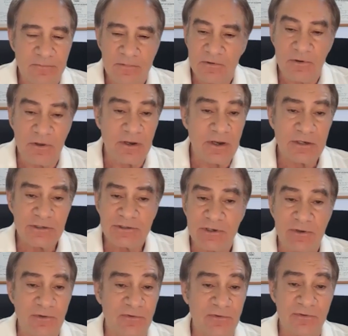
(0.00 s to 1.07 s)

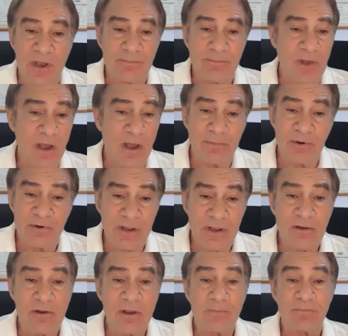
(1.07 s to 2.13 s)
clinicians, uh, uh,
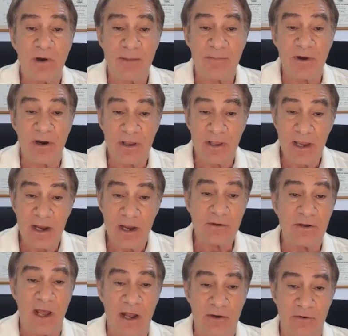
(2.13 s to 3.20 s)
particularly primary care
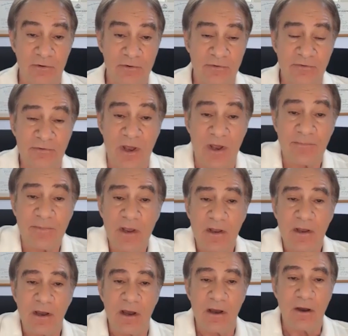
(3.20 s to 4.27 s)
doctors, uh,
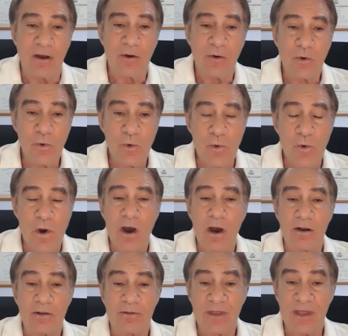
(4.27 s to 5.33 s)
uh who
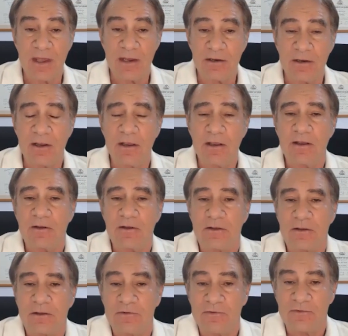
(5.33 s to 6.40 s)
are then
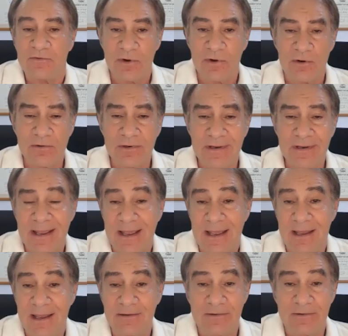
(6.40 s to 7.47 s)
concerned
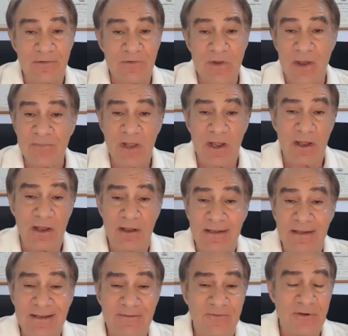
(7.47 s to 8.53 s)
and uh,
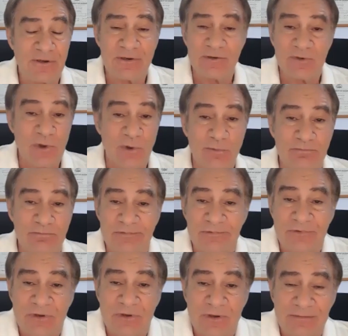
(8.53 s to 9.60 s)
even don't
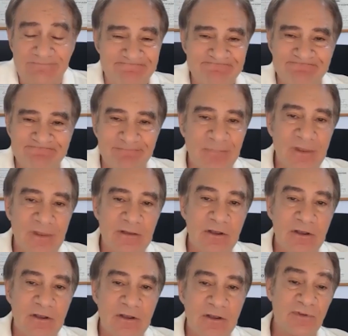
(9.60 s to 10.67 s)

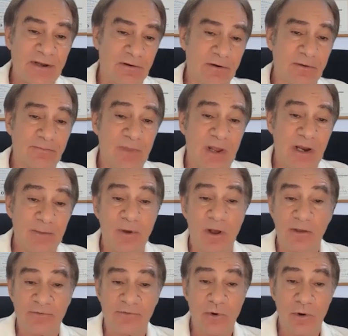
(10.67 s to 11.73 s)
consider
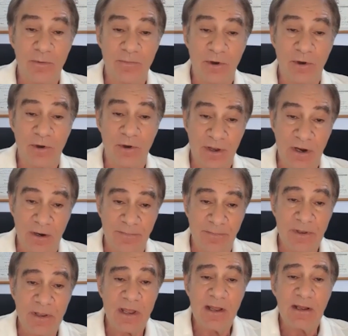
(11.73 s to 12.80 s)
menopausal hormone therapy
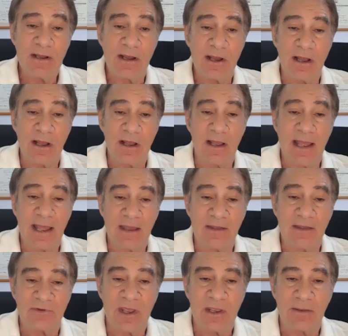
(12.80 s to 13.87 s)

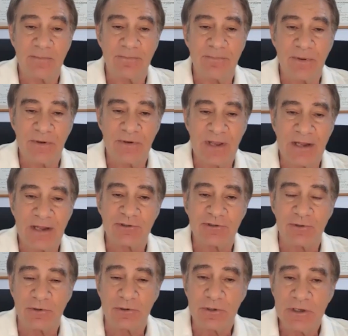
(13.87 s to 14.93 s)
as a
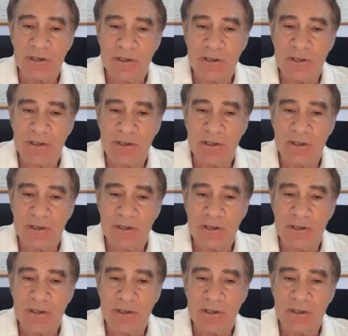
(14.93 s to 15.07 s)
potential